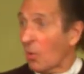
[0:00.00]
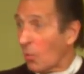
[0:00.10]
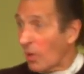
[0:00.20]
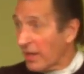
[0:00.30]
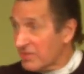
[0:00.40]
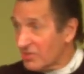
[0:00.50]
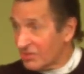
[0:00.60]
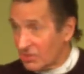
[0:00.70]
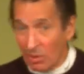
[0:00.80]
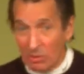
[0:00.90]
what I
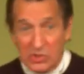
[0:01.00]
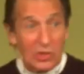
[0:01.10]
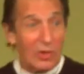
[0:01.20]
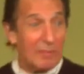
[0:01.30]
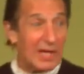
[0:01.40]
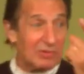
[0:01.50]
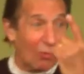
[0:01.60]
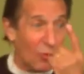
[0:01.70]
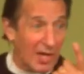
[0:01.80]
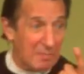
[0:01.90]
just told you about the
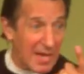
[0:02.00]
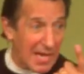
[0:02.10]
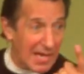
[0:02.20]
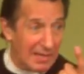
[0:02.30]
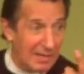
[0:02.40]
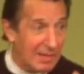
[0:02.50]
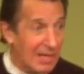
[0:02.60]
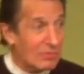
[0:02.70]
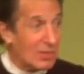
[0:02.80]
one man, the